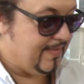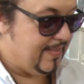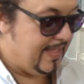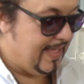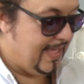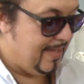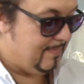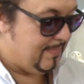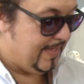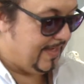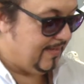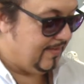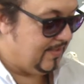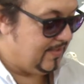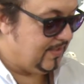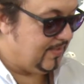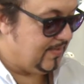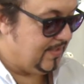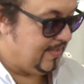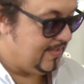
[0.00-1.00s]
of the app now
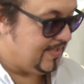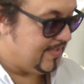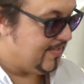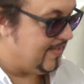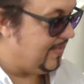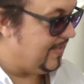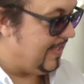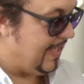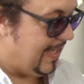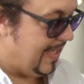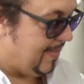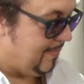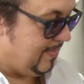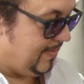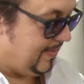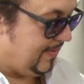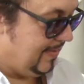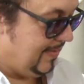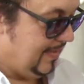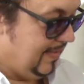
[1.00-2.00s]
and you'll notice that the app
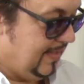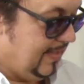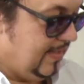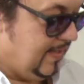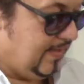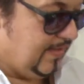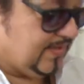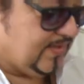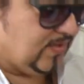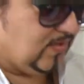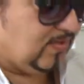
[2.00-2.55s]
looks